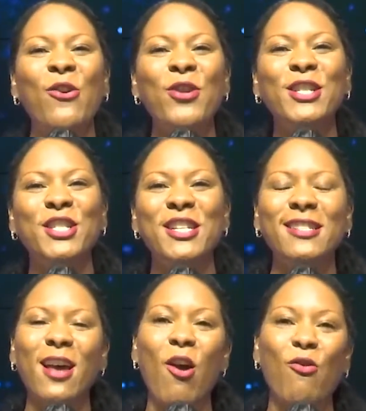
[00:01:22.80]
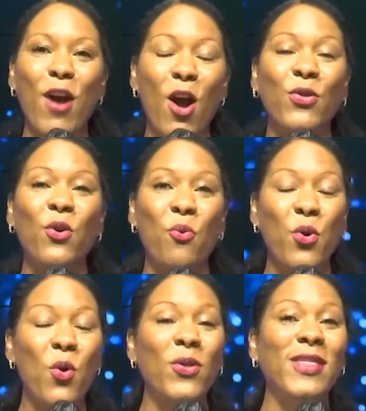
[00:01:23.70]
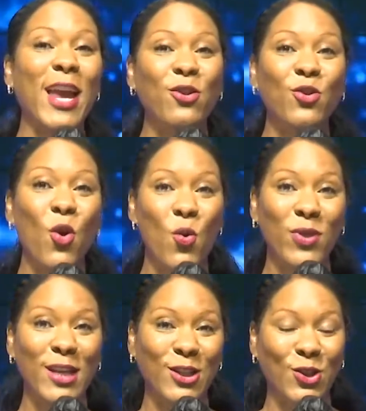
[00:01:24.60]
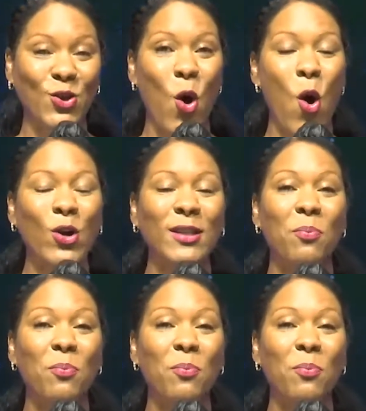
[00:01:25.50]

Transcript: Christians around the world, they know this song.